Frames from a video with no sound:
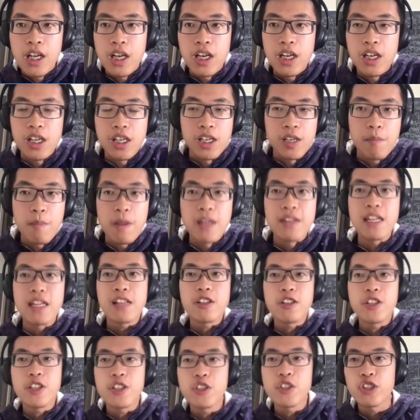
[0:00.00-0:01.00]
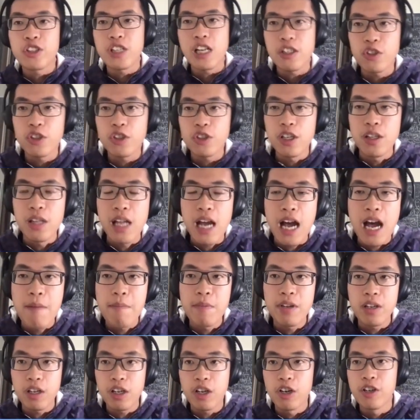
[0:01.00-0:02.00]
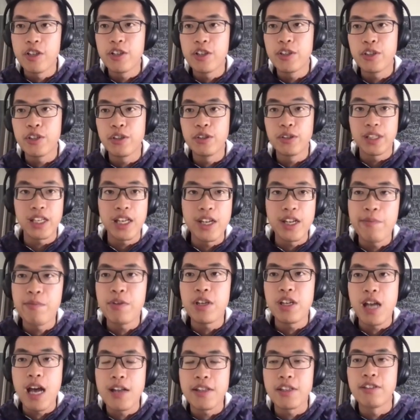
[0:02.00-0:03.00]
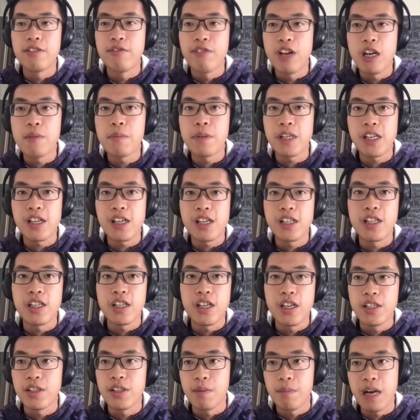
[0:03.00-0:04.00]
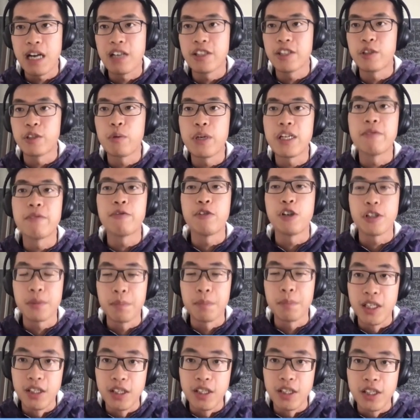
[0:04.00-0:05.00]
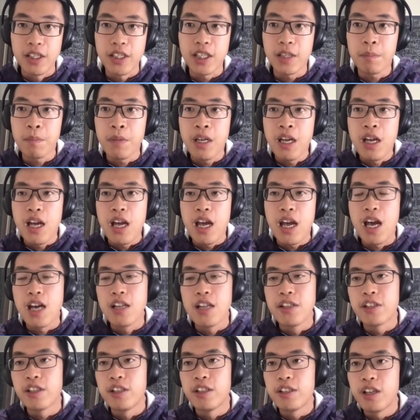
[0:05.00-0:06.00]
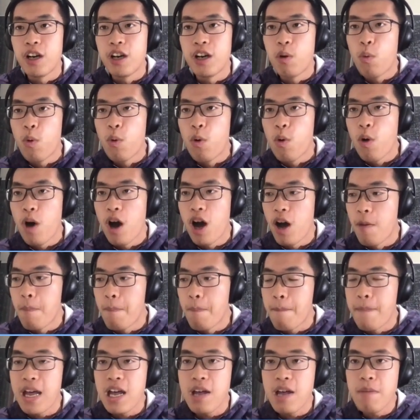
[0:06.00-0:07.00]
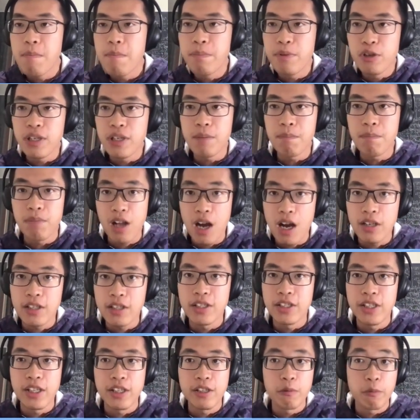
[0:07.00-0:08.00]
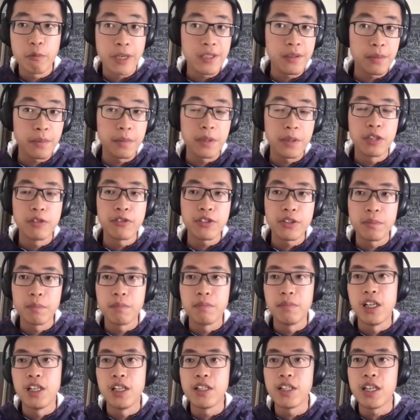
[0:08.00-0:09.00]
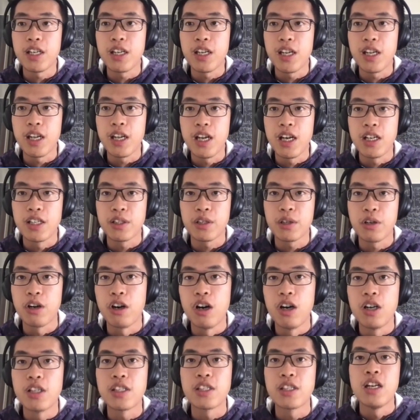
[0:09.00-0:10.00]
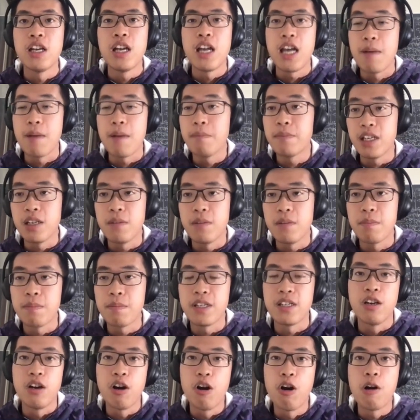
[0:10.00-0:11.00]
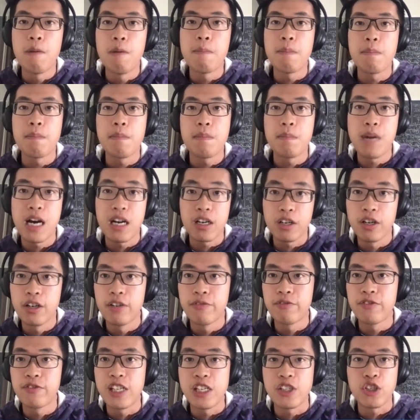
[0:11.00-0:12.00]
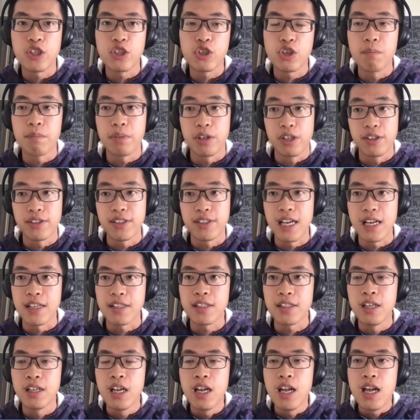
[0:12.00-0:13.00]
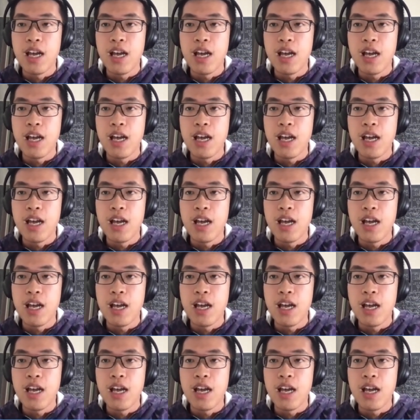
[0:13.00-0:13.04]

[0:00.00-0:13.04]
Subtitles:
Another introduction I'm going to give at the very beginning is about reinforcement learning. And the main building blocks in the reinforcement learning is called MDP, or Markov decision process.